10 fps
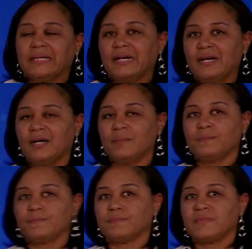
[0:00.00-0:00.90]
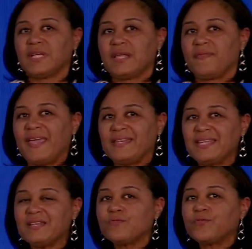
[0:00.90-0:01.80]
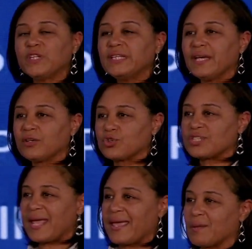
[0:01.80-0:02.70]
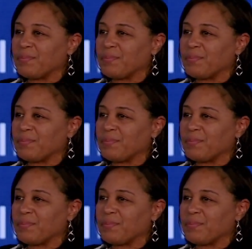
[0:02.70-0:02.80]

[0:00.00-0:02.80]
Um, they didn't fully understand.